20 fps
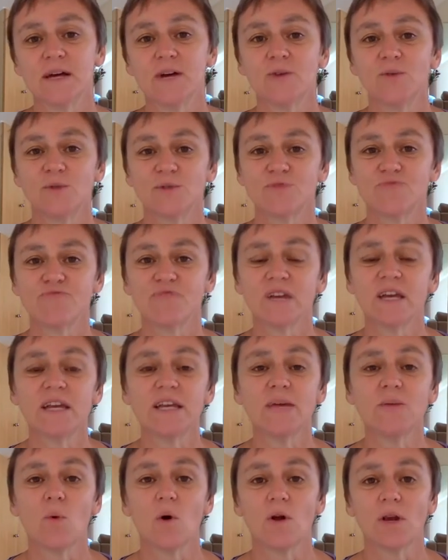was really
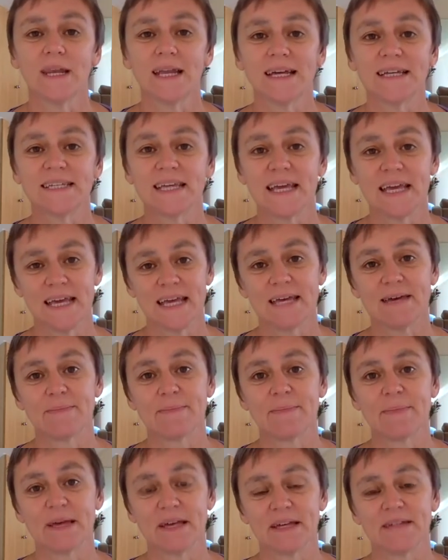what led
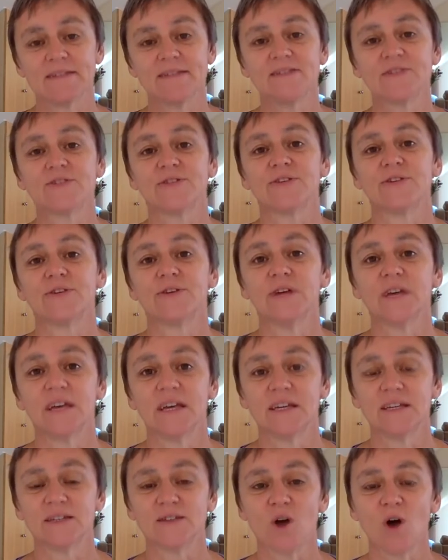him into
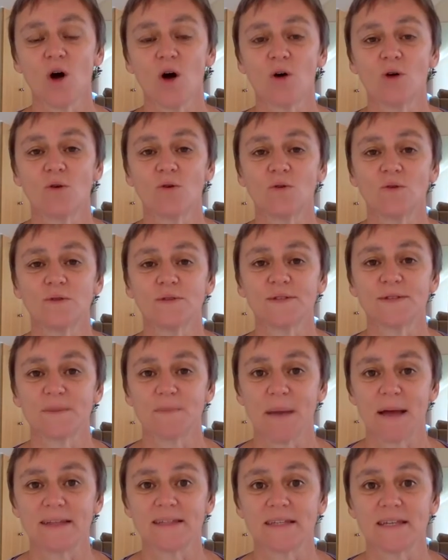his whole
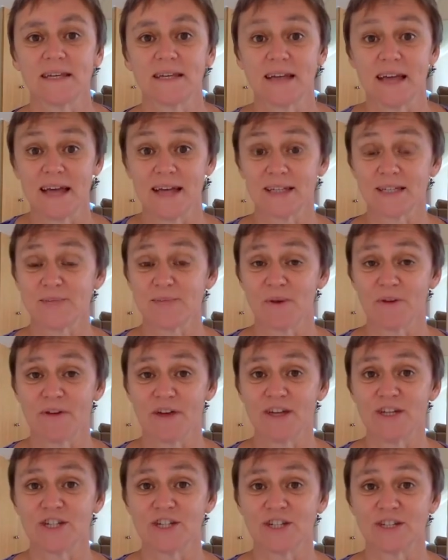somatic
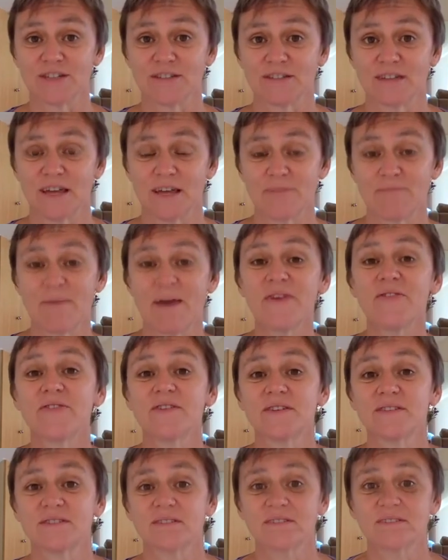exploration and
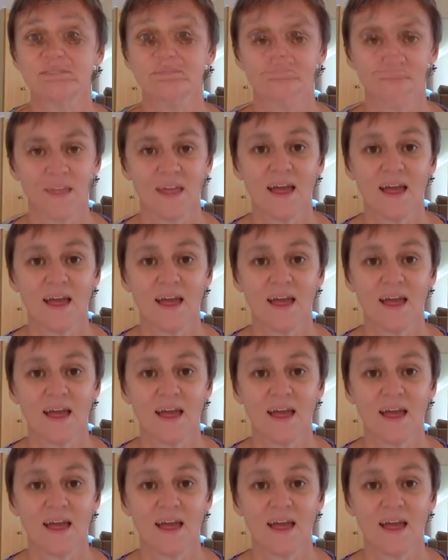methods.